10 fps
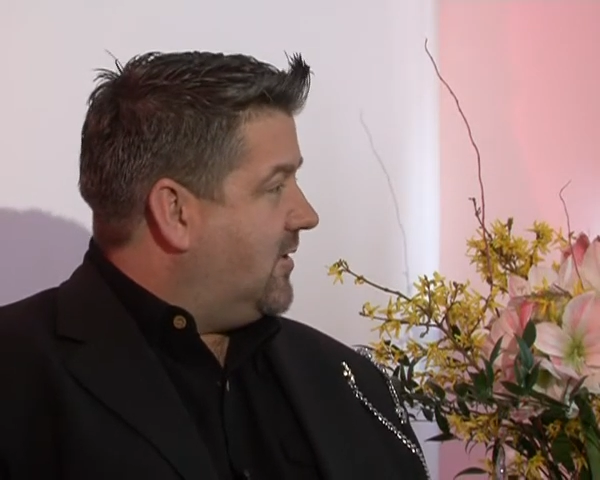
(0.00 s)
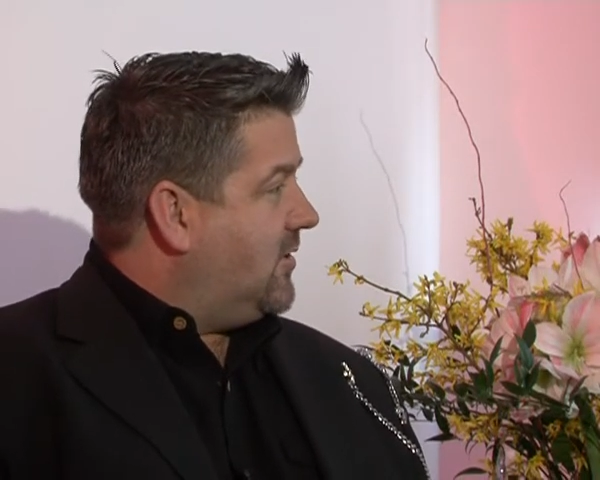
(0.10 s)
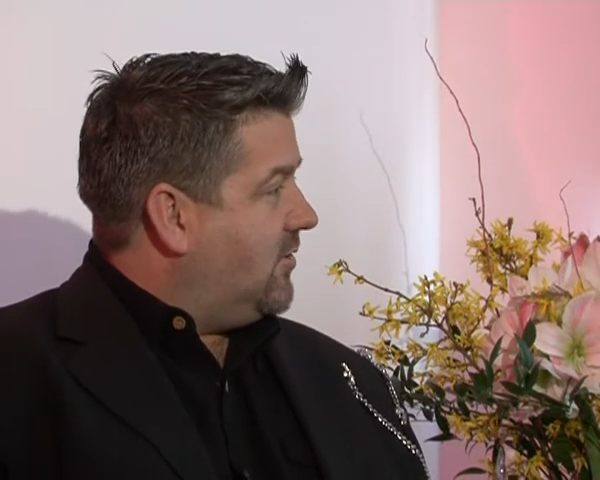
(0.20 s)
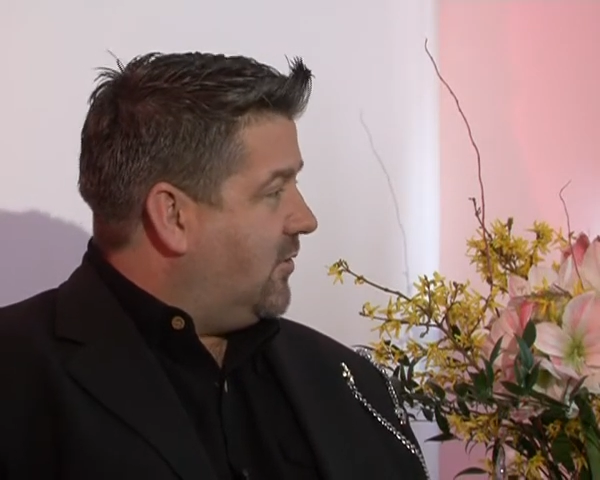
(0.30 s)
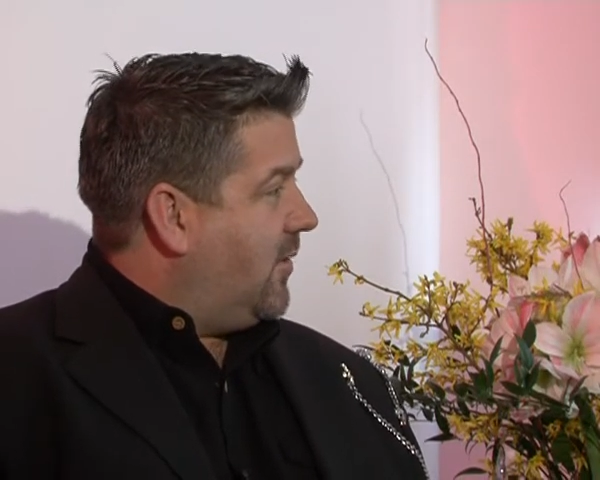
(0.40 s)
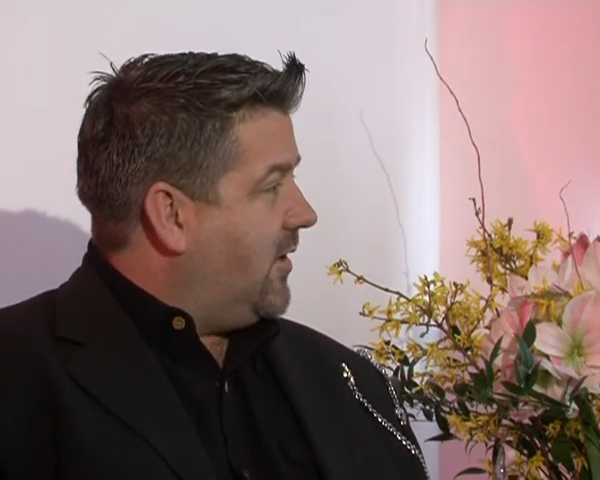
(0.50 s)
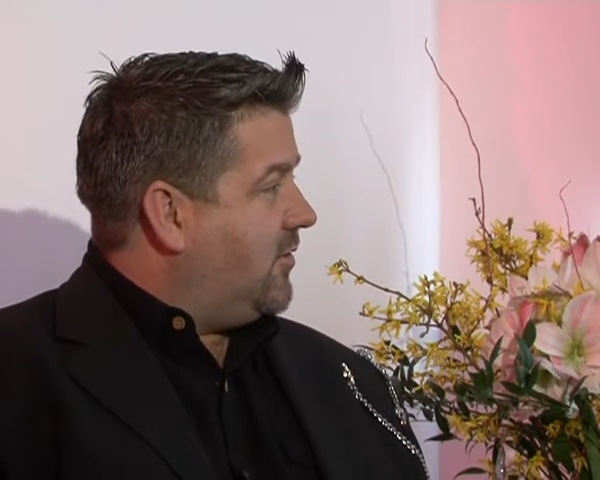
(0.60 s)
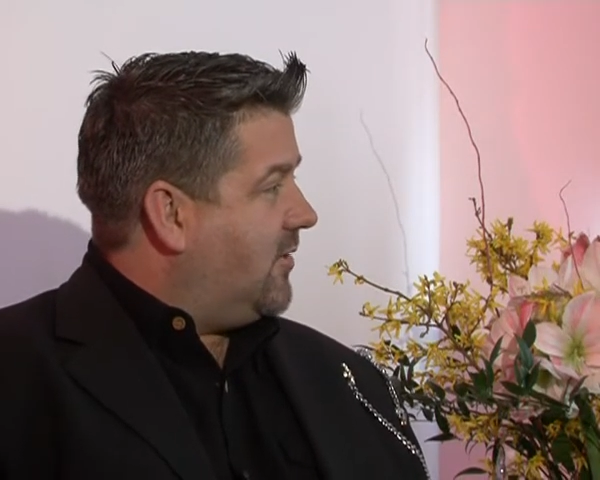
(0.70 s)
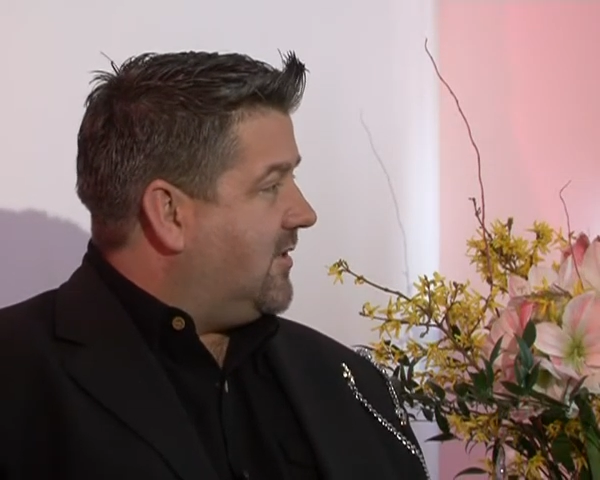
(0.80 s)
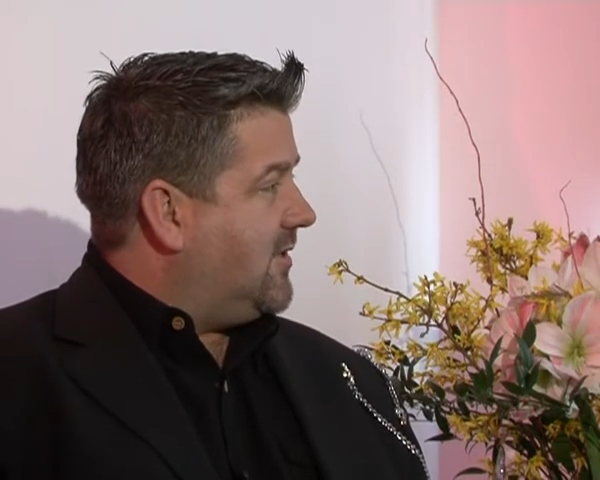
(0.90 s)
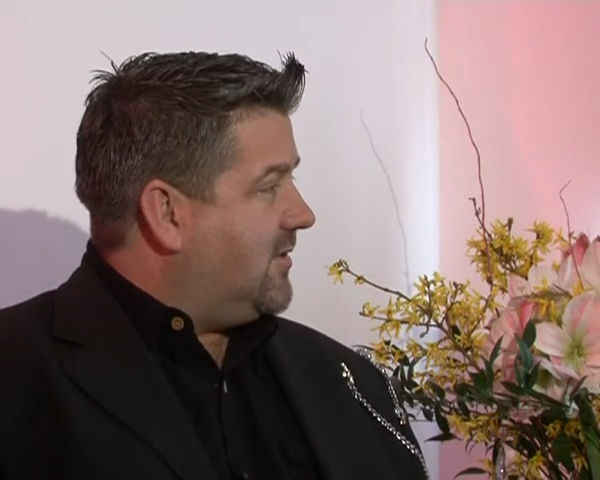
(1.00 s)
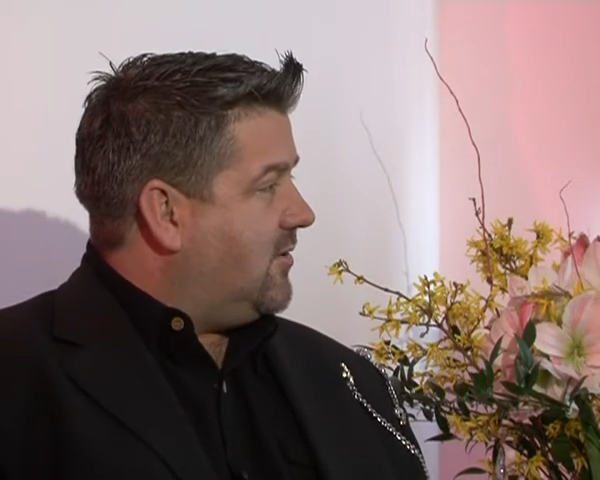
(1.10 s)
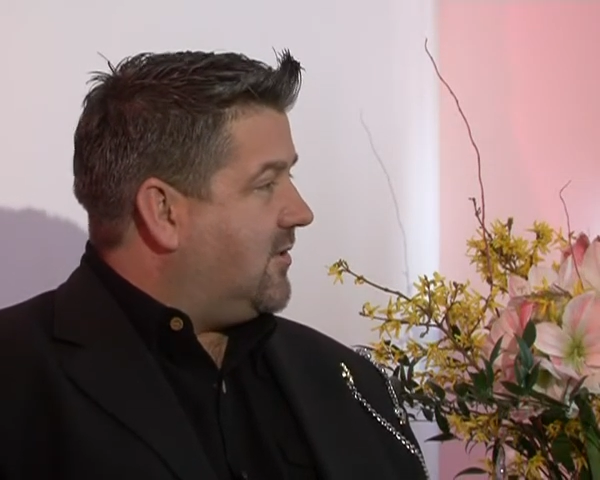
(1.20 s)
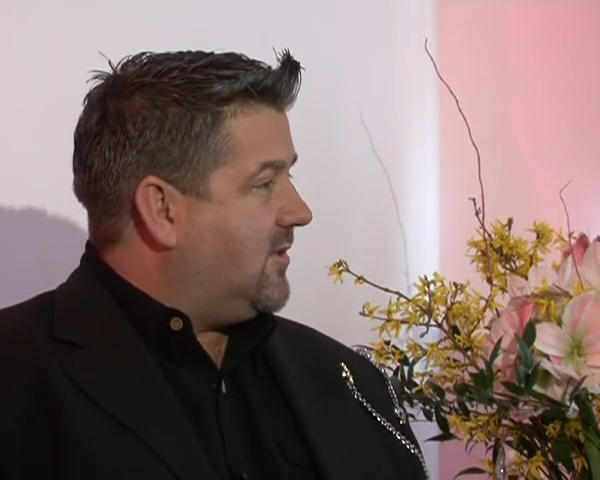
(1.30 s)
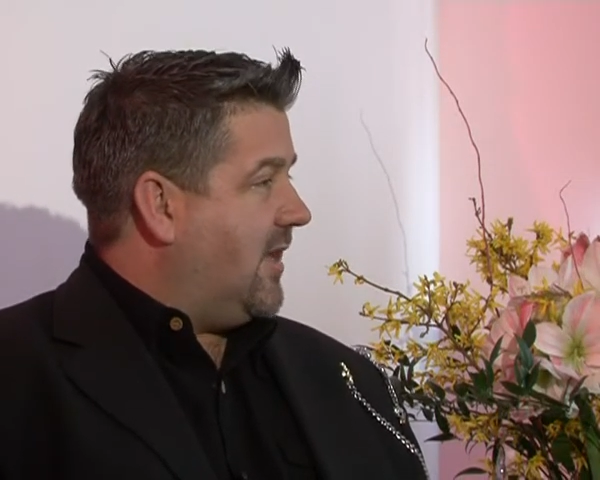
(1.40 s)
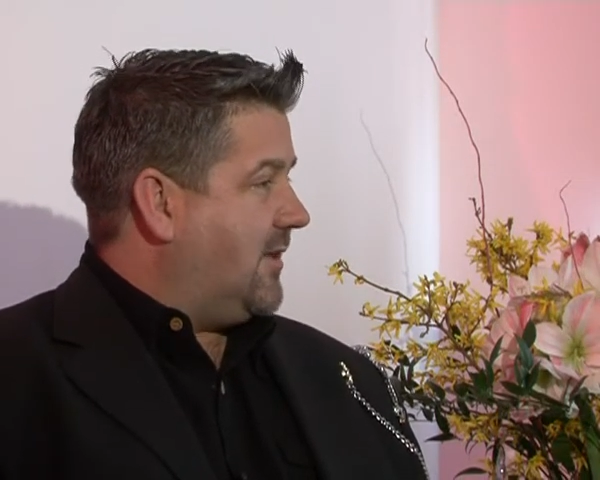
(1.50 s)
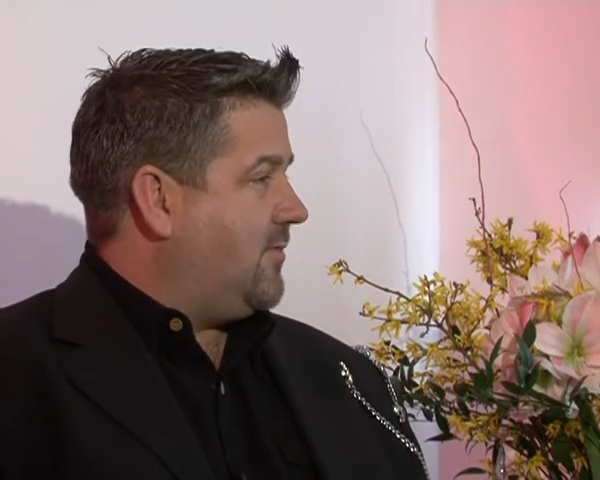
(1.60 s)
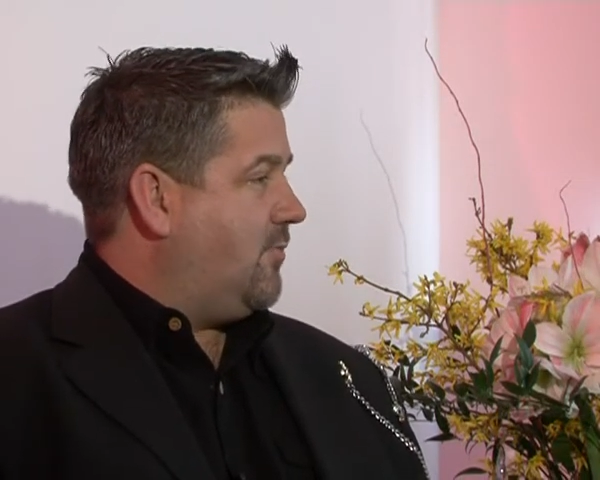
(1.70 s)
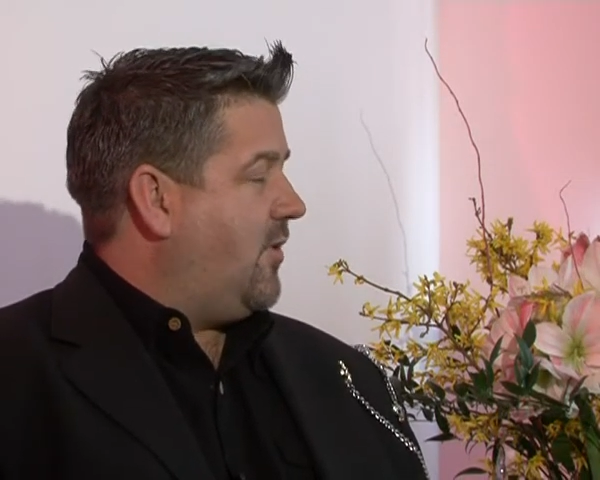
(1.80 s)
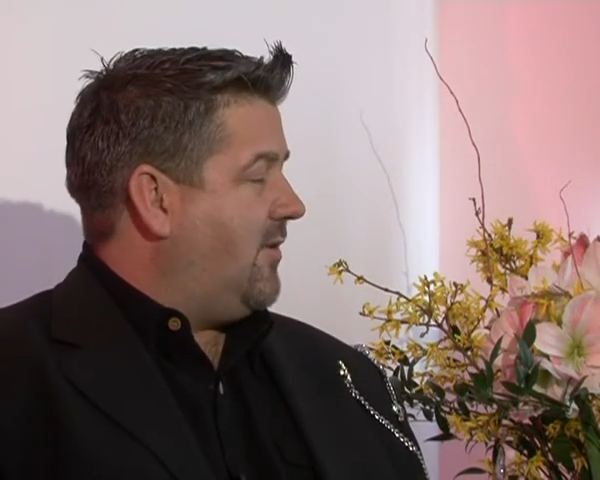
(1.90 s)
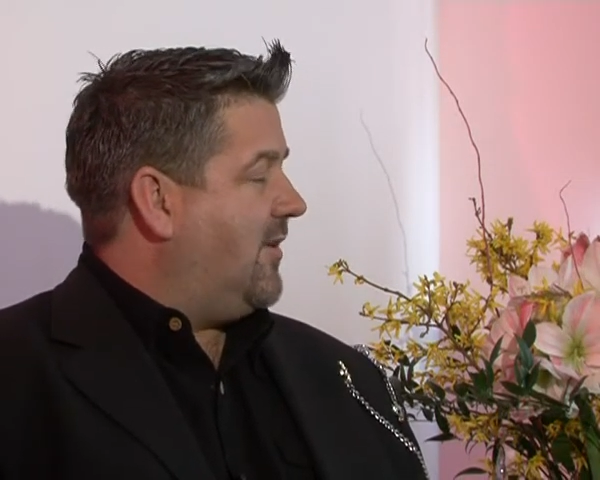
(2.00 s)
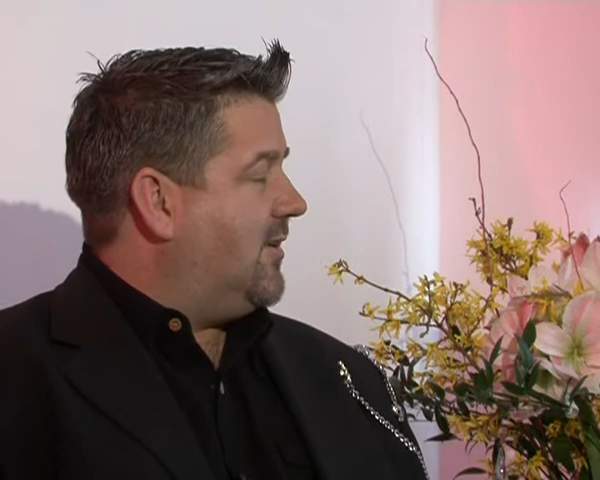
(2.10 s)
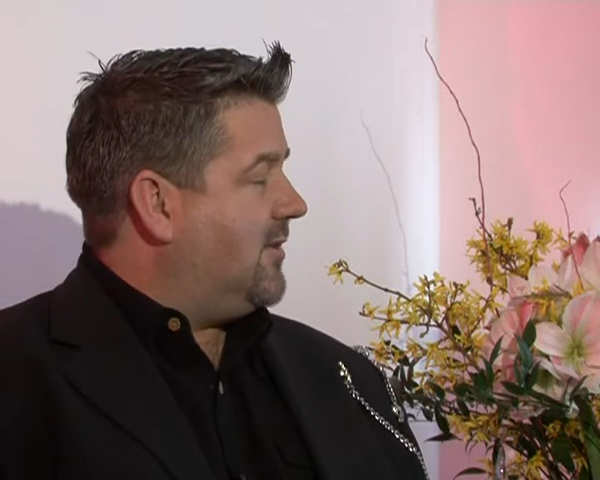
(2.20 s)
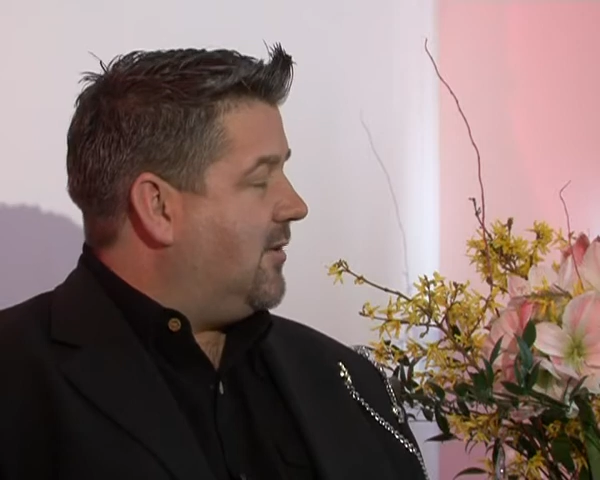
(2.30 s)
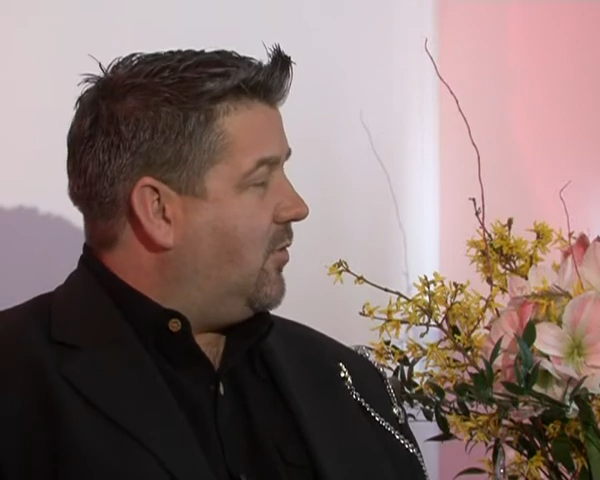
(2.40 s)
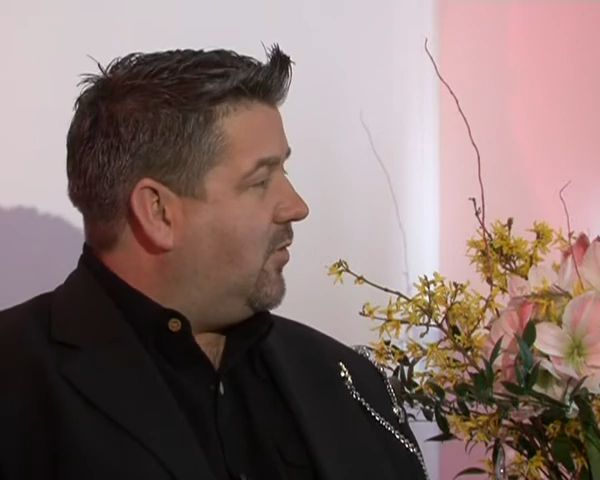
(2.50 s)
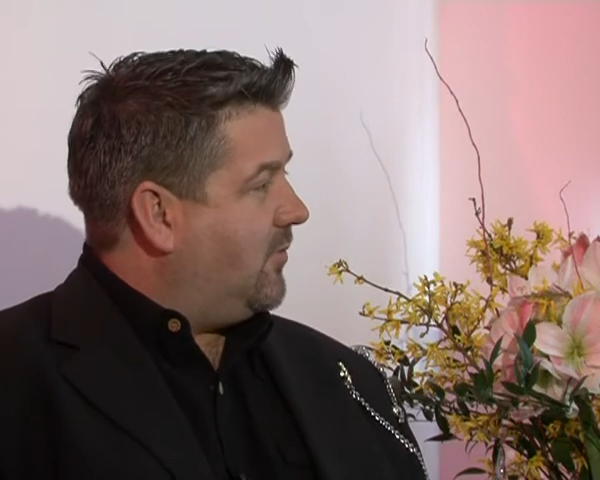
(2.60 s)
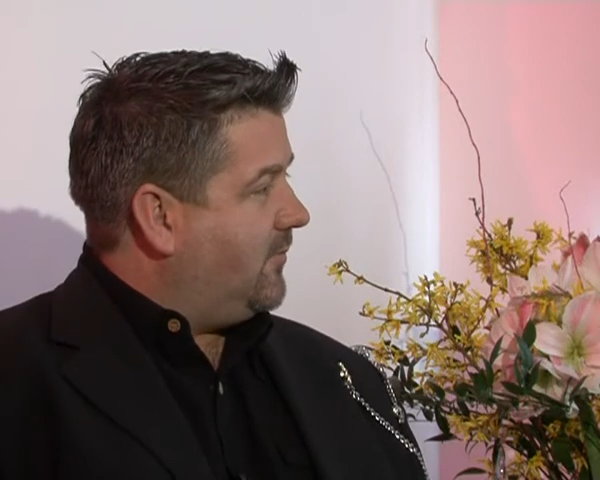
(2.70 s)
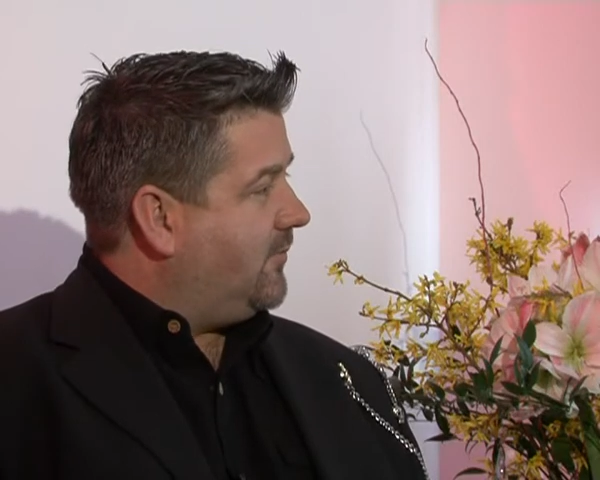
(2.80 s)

into the wedding dress is not that prevalent anymore.